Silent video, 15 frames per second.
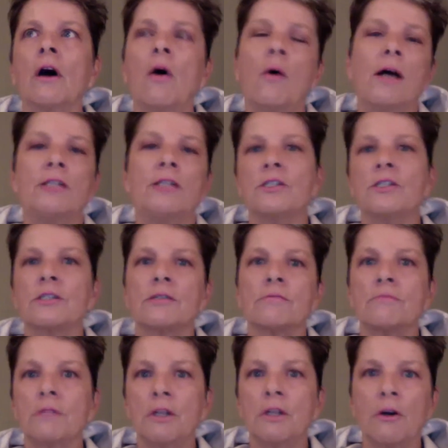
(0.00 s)
oh, I just,
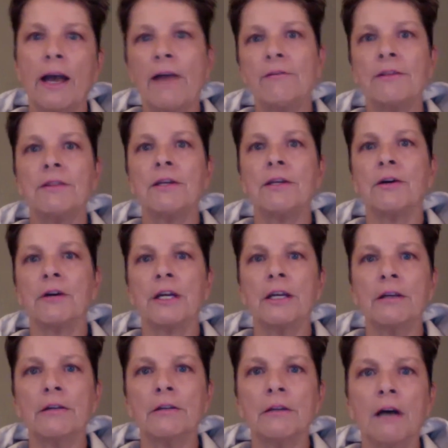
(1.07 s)
you know, I have a theory